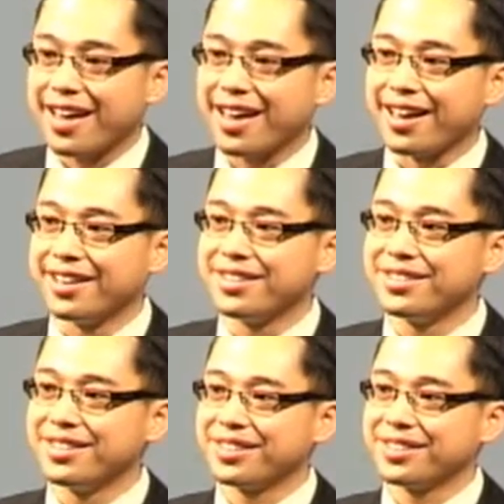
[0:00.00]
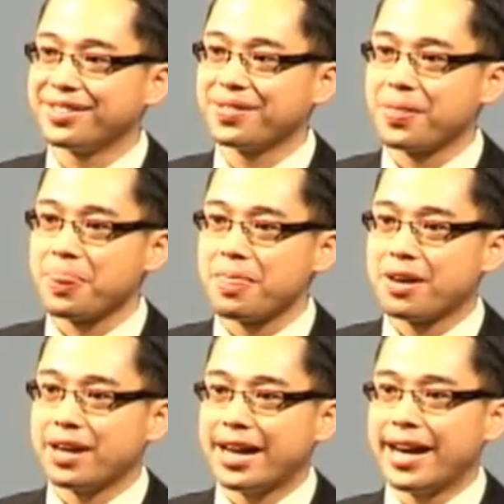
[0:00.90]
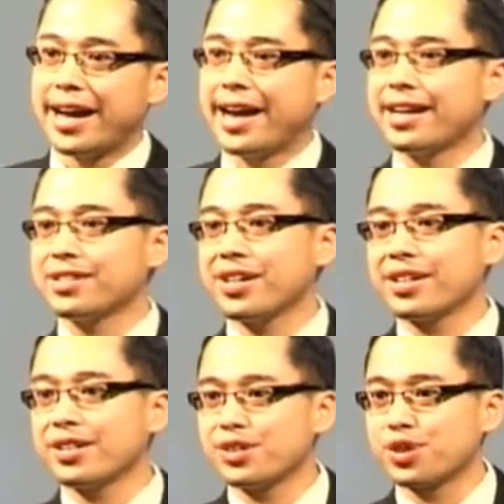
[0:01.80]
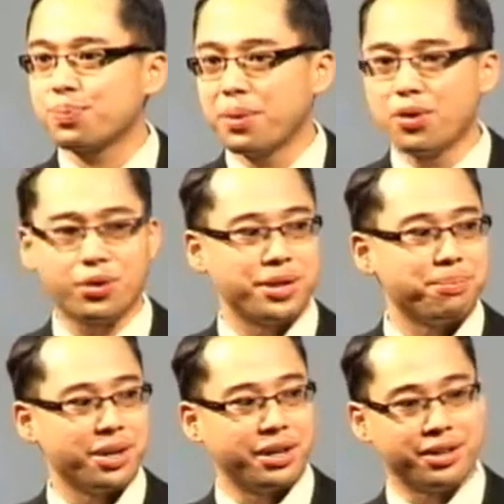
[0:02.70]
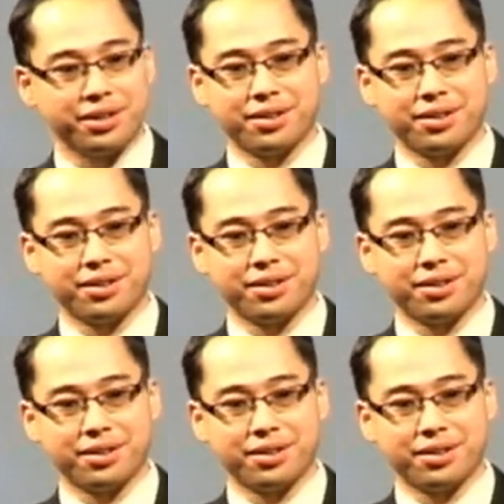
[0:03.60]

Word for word: And as I spoke, and my,